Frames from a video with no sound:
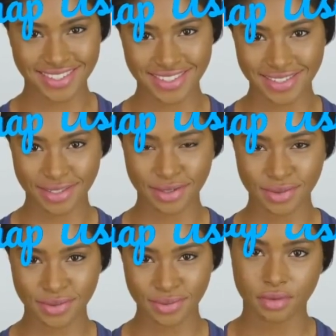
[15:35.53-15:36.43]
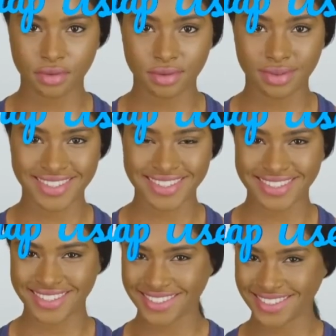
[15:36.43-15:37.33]
And uh, we can
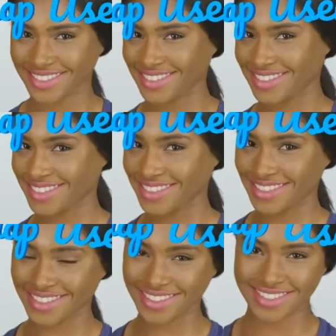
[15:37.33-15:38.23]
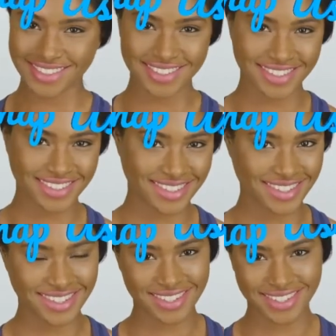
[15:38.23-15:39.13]
increase the number of layers if we want
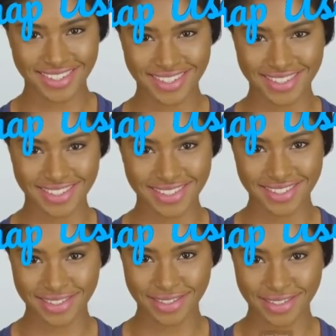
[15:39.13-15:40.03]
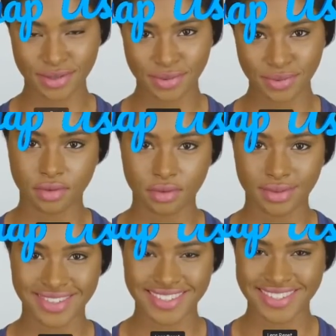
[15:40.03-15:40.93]
more depth. So we change it to
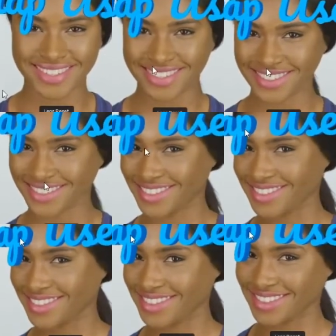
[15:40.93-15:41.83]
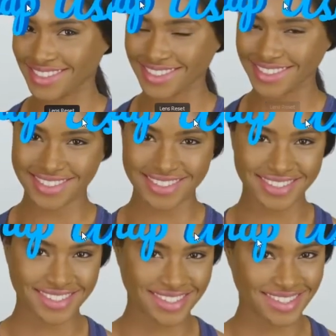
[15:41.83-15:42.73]
100. We get some thicker
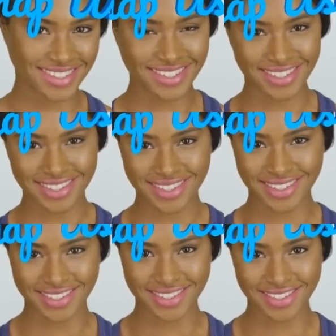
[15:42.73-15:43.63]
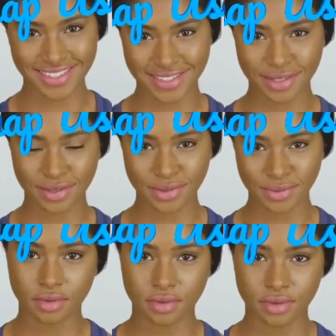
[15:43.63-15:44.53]
text. And
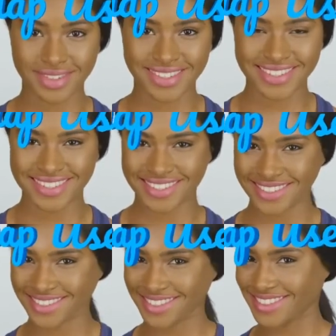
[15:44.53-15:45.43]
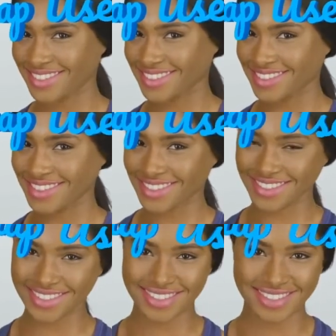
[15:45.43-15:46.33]
now the cool thing about this being
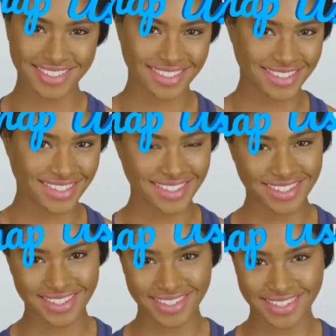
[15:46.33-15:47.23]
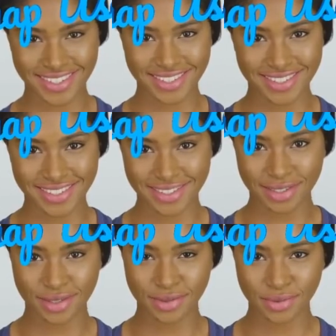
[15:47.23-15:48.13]
an image with the material applied,
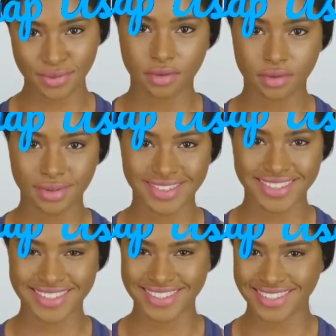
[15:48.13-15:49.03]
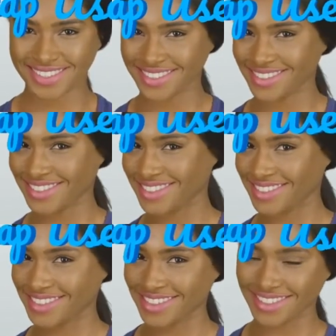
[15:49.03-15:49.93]
we can come back to the main
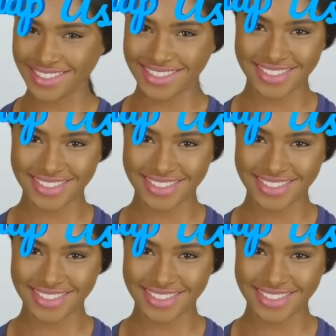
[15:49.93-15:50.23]
one